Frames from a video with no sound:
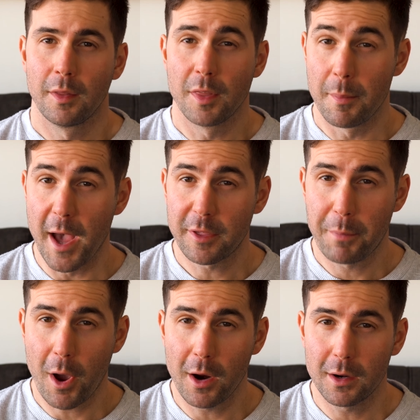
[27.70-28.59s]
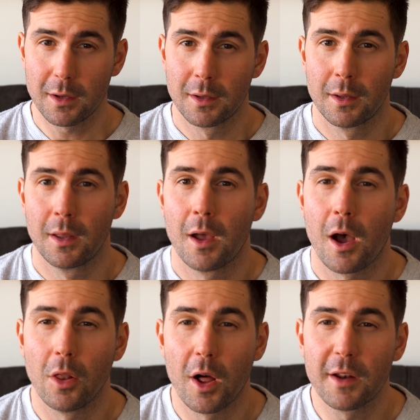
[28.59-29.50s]
The best part?
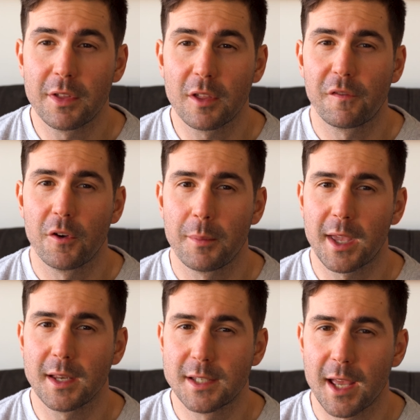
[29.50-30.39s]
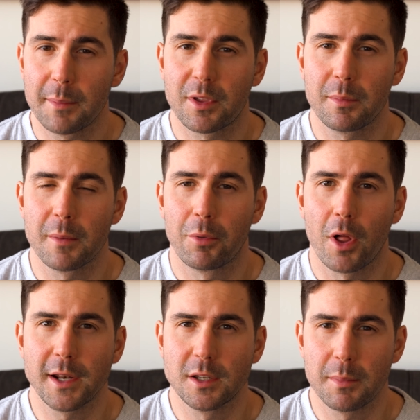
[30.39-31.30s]
A lot of these filmmaking tips can be
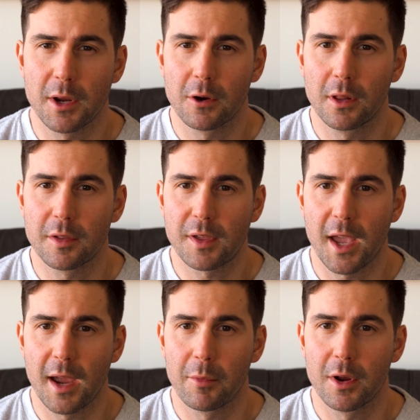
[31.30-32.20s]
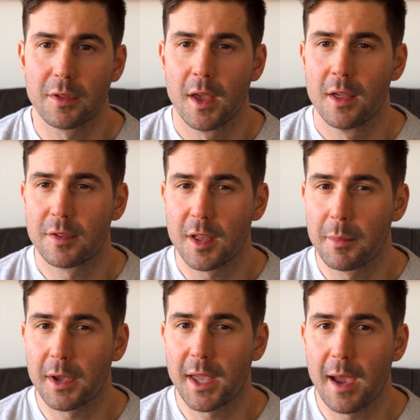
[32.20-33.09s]
applied to mirrorless cameras,
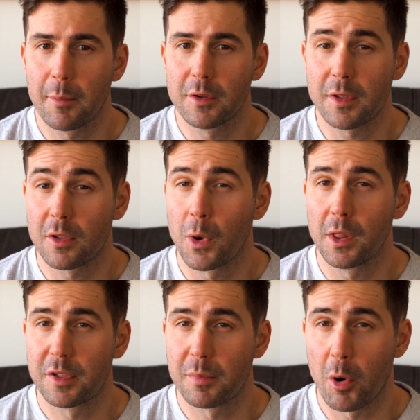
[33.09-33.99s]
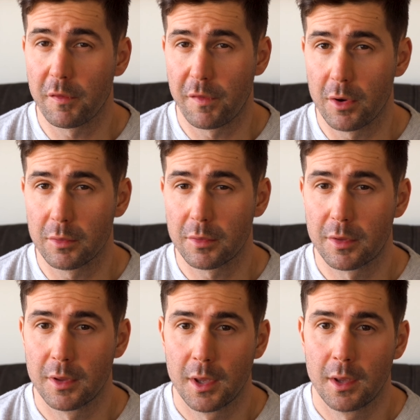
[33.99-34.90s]
cinema cameras, as well as
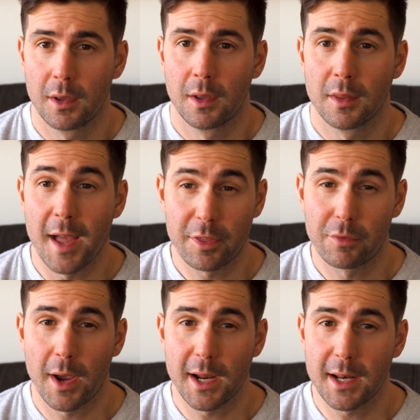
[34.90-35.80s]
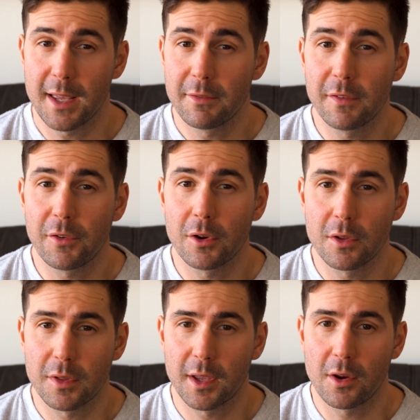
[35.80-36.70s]
smartphones. That's right, even if you're
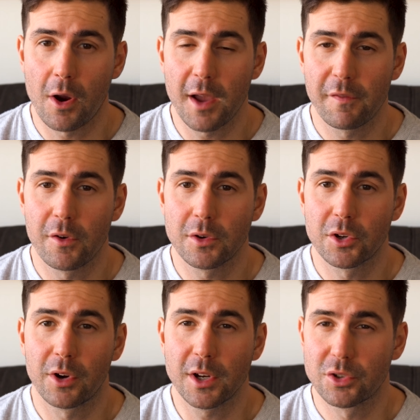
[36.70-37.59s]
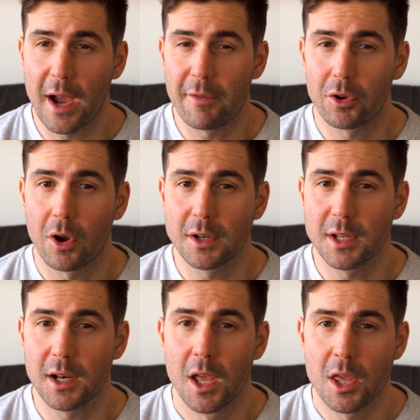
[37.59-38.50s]
using your iPhone to create travel
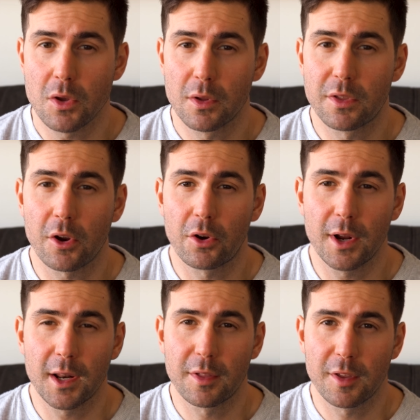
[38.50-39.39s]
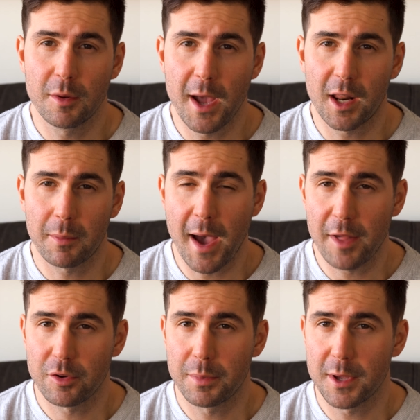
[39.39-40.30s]
content, you can start creating cinematic
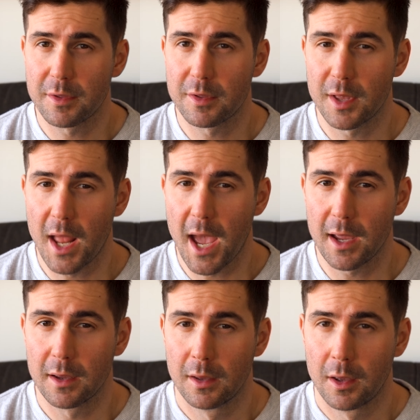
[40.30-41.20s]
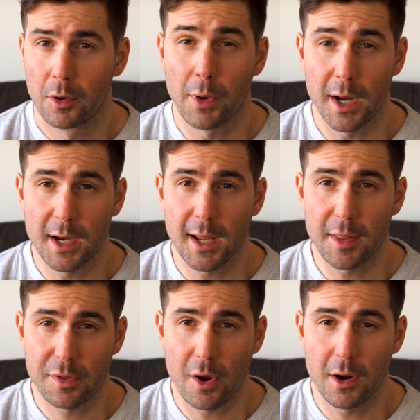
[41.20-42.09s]
masterpieces today. Ready to
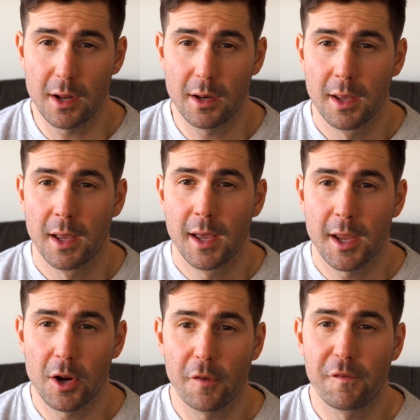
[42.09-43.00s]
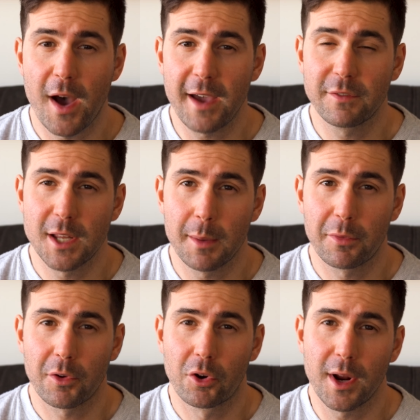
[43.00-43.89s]
get started? Here are 5 tips
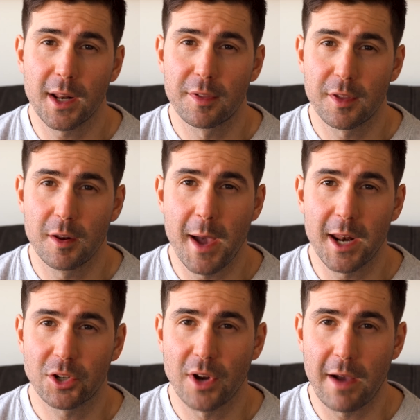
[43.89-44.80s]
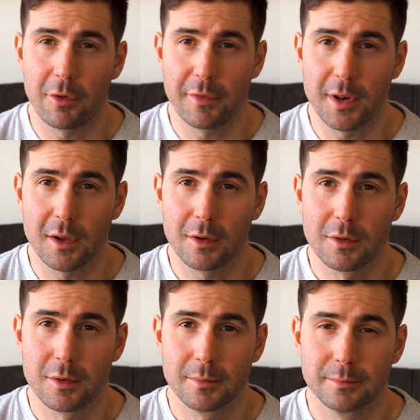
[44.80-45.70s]
for creating cinematic travel
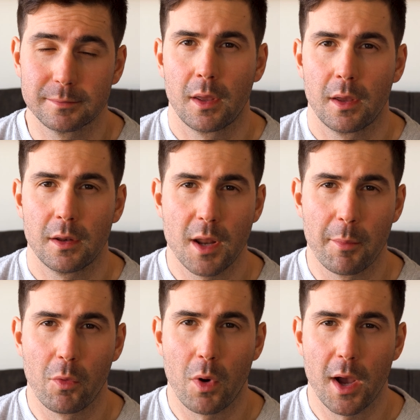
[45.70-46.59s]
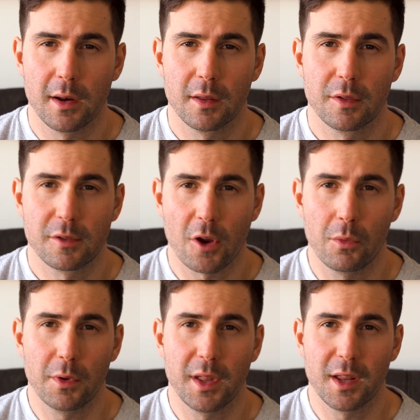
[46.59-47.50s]
videos. Number 1,
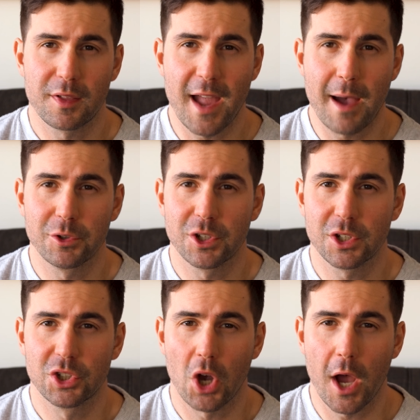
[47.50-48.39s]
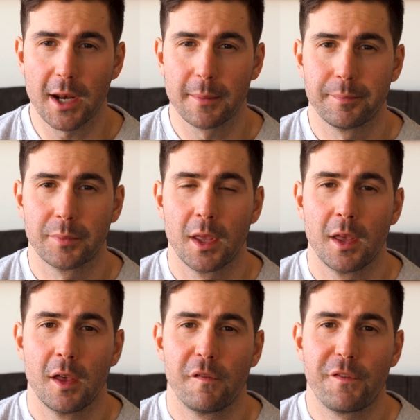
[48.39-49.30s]
start with an establishing shot.
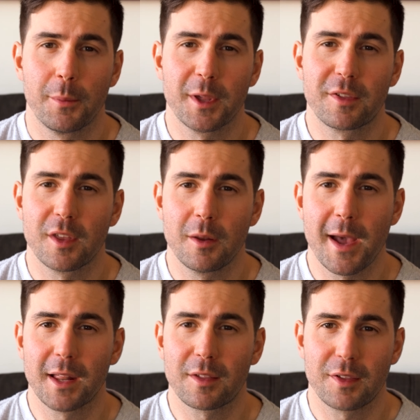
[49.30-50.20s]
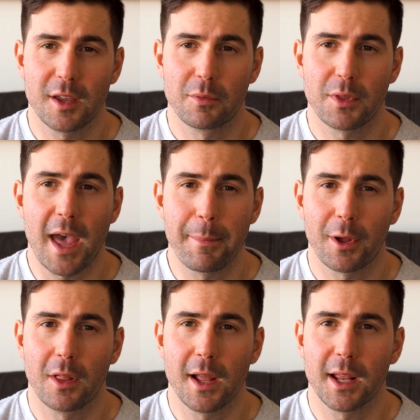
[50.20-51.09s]
Filming cinematic scenes with
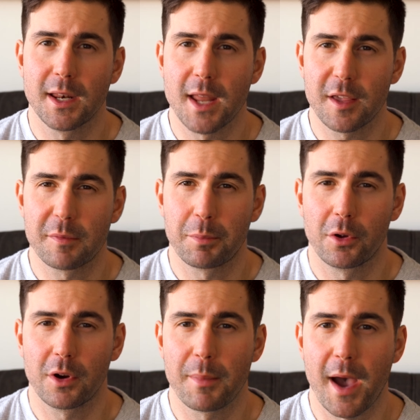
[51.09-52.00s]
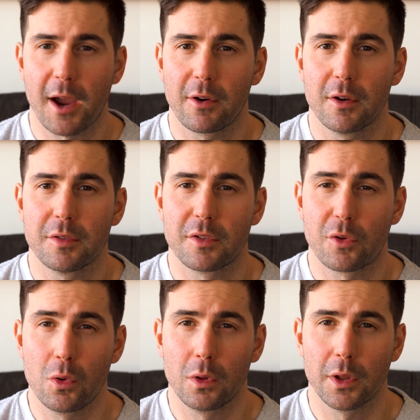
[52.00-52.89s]
epic lighting and nice blurry backgrounds is
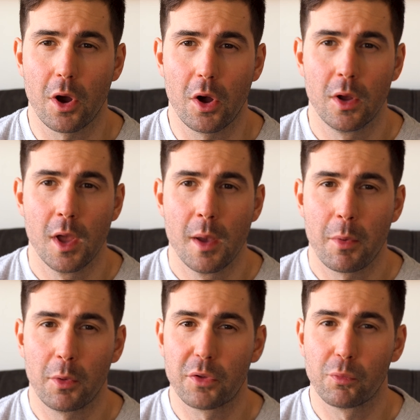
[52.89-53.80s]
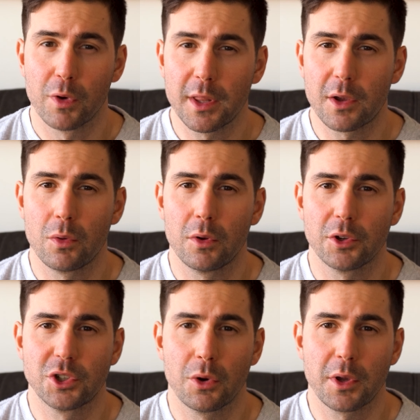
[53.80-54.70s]
cool and all, but what's really cool is
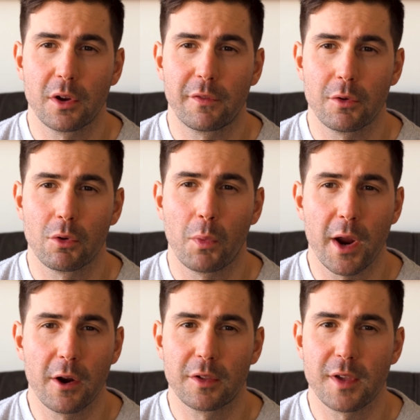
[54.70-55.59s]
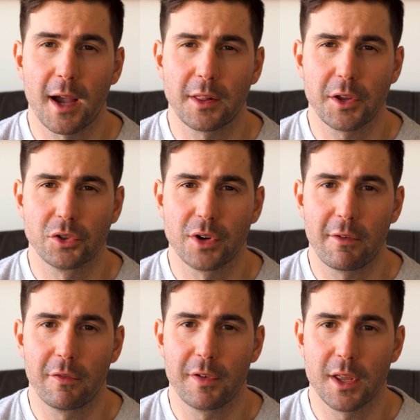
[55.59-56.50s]
showing your viewer where exactly your
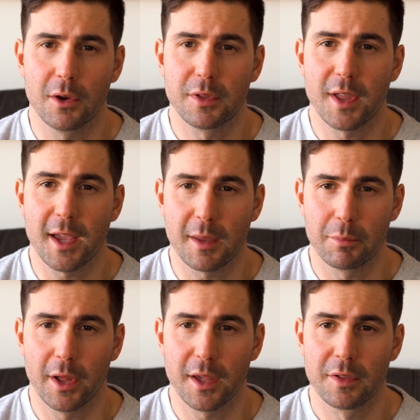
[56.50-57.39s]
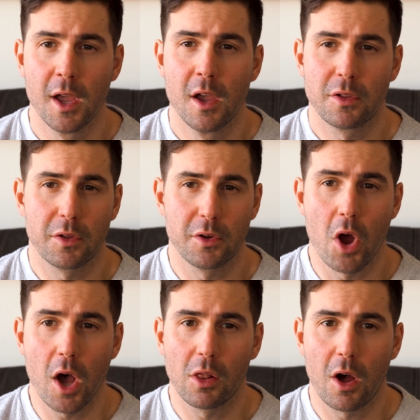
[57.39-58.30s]
travel video is taking place so they're
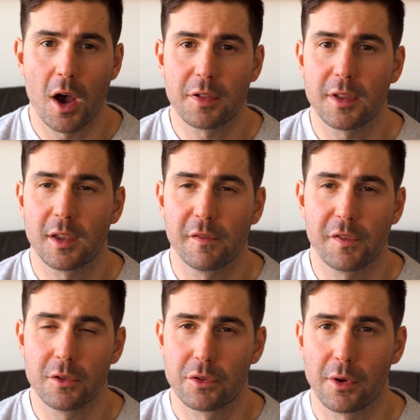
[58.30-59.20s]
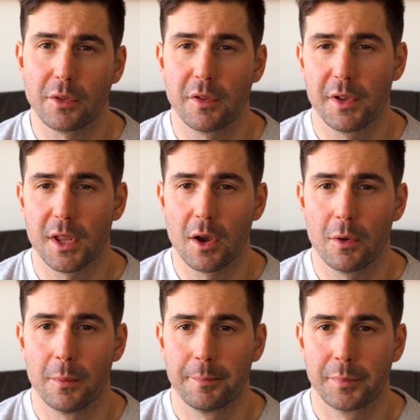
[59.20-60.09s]
not lost and confused throughout the
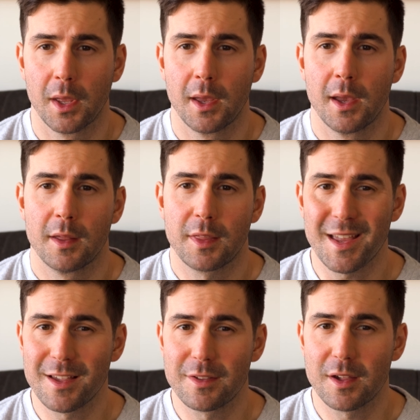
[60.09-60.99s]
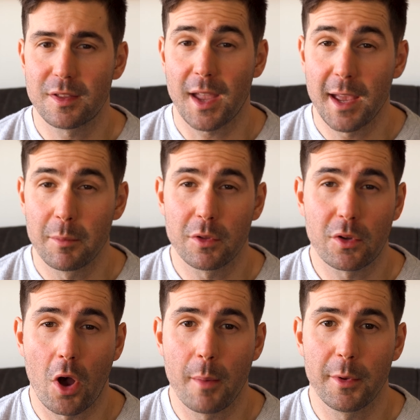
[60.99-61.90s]
video. The easiest and most
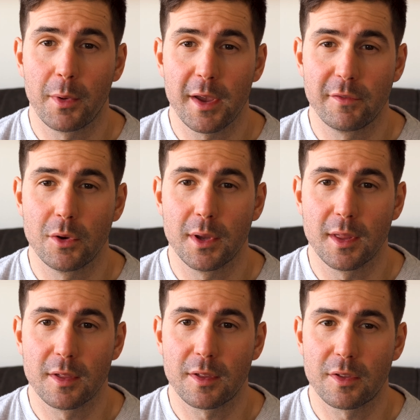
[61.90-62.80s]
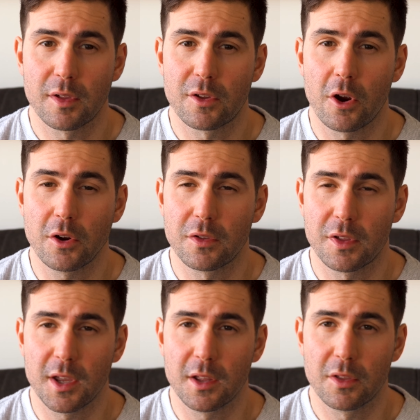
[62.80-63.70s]
common way of doing this is to start your
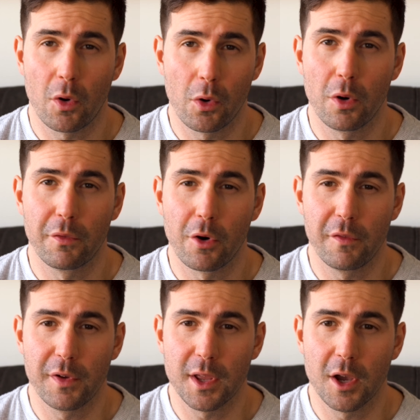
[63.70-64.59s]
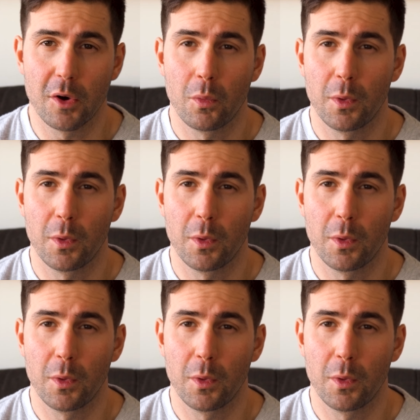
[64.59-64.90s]
scenes or overall video